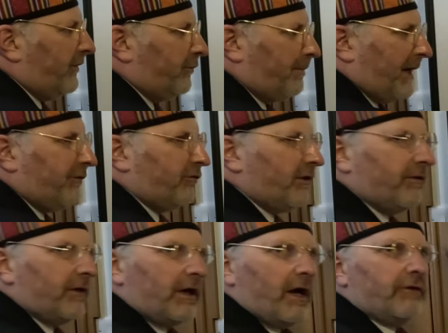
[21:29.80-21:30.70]
is based
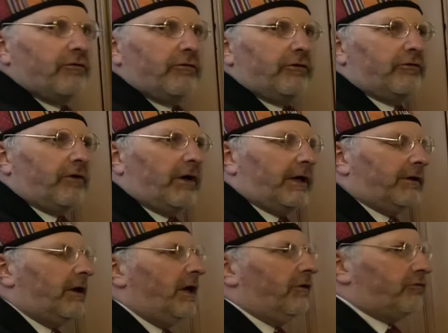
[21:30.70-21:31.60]
in the
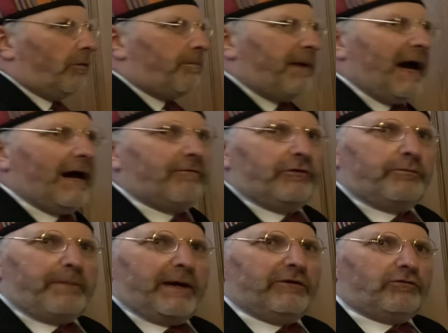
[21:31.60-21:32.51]
countryside. So power
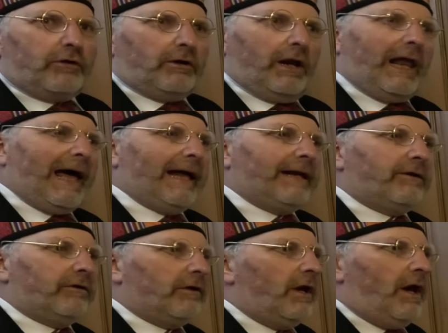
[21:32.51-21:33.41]
is based on
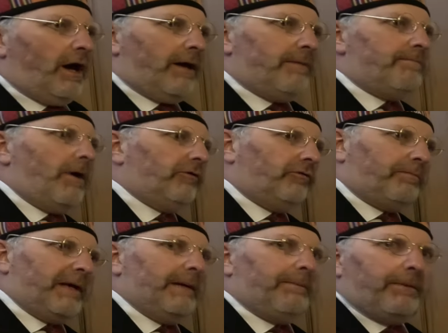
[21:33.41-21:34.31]
land, and
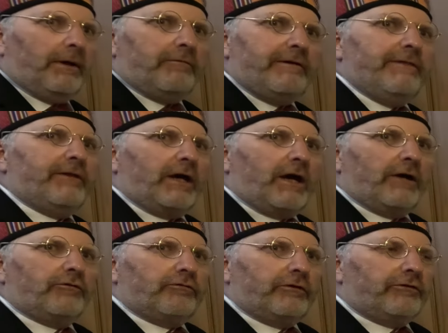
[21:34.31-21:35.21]
most people are in the
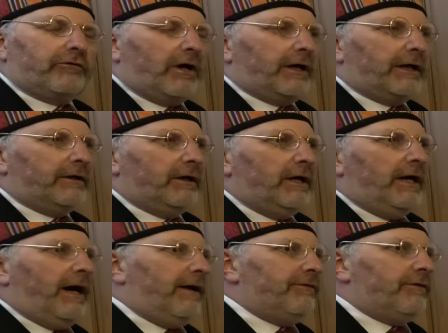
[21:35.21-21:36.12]
countryside,
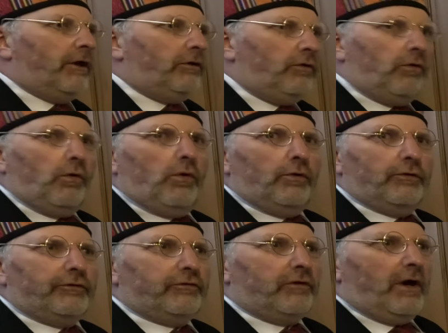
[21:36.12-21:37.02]
and the
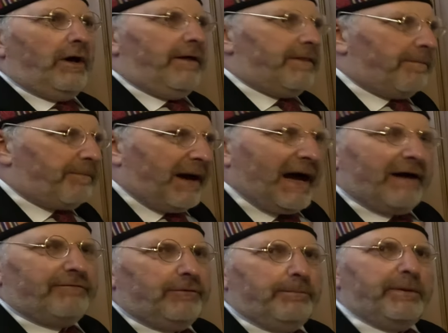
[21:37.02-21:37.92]
lords, the
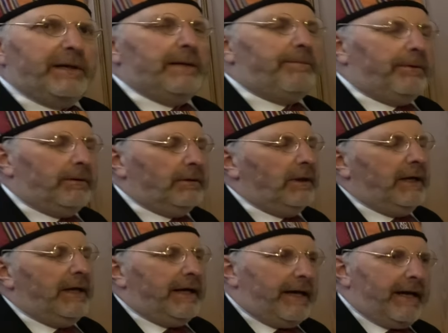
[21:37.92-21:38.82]
powerful people
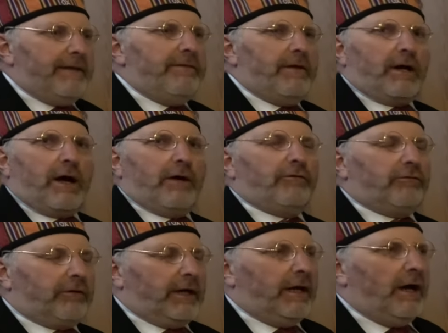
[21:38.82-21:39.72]
in the
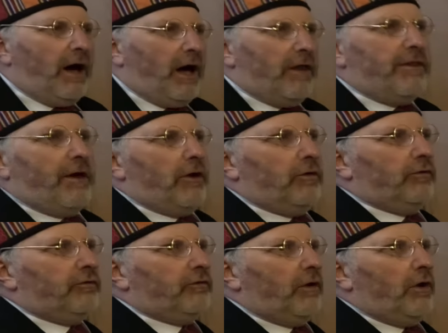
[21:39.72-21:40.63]
country, are
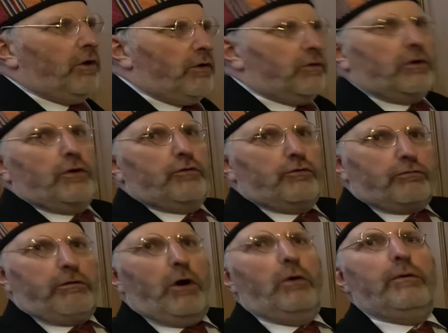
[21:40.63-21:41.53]
those who
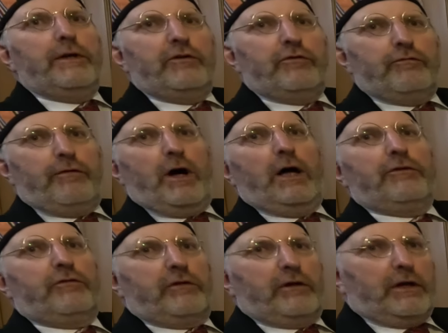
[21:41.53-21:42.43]
control these vast